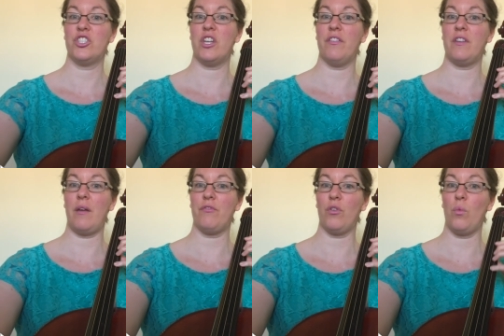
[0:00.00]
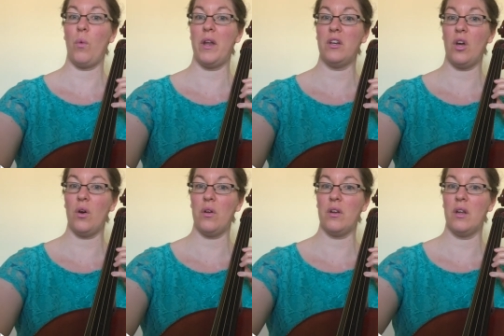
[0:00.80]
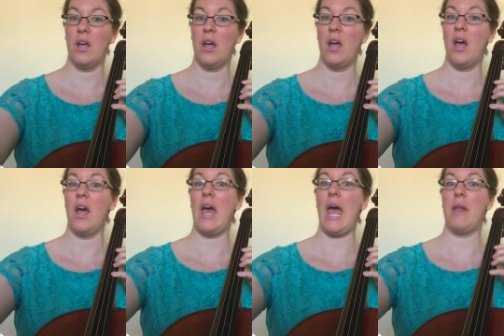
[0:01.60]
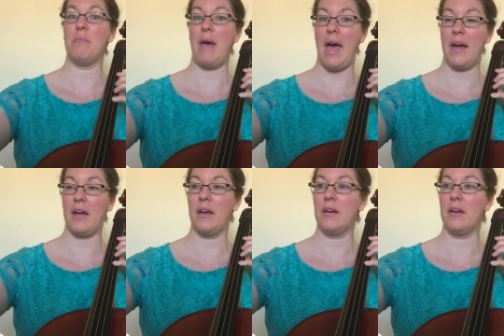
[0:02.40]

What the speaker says: Shift up for 1 note and back.